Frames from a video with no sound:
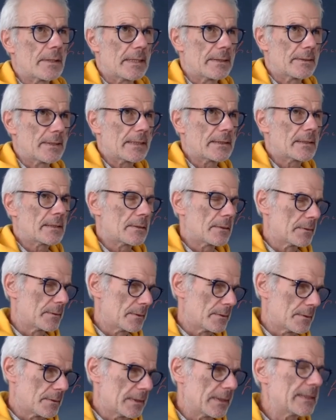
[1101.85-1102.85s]
and that's
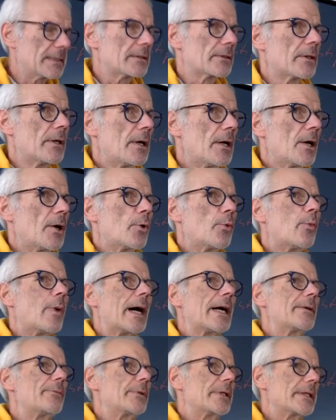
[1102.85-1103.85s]
the reason
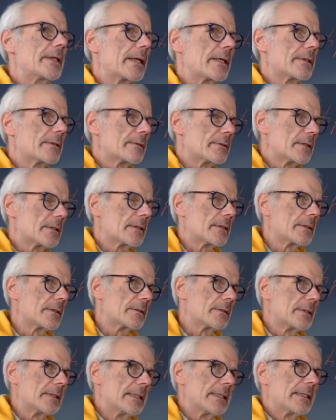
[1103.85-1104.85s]
why we can
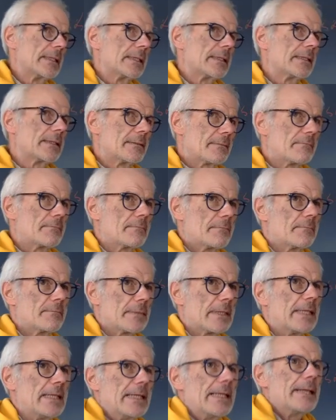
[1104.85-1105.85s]
uh,
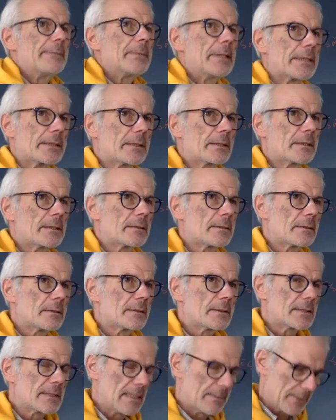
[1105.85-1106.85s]
limit
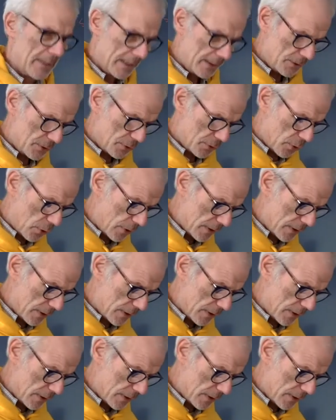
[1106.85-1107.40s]
summation